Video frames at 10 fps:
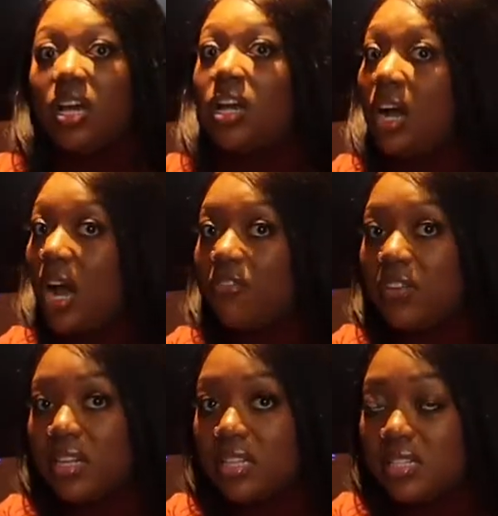
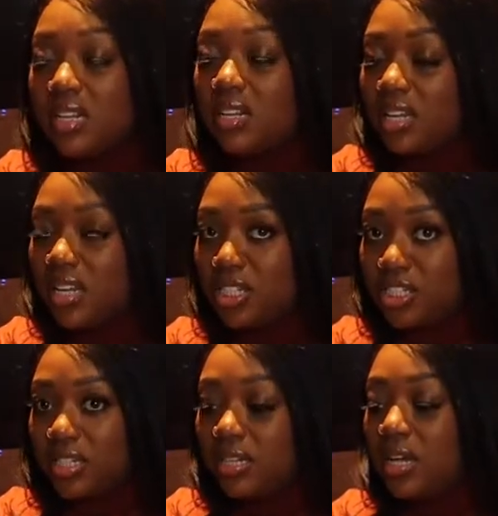Confidence in the
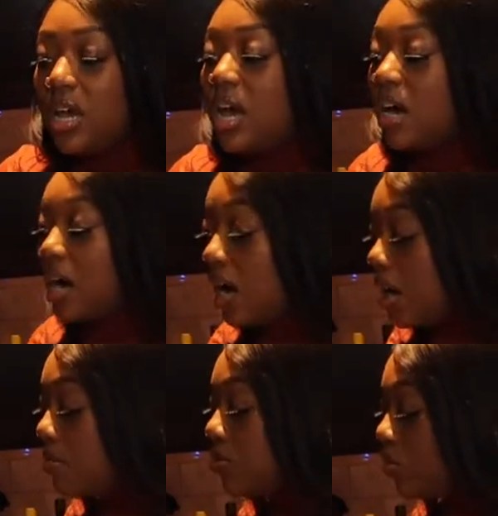kitchen
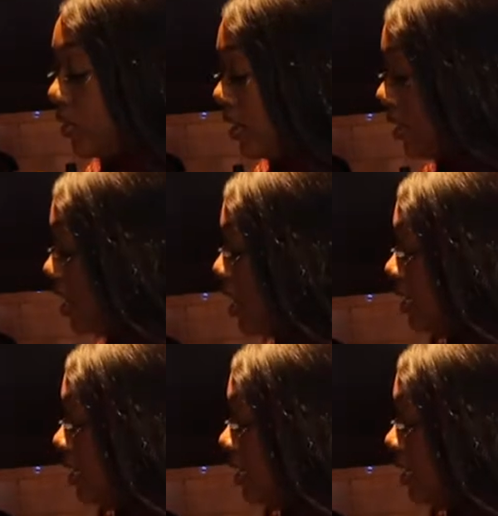comes with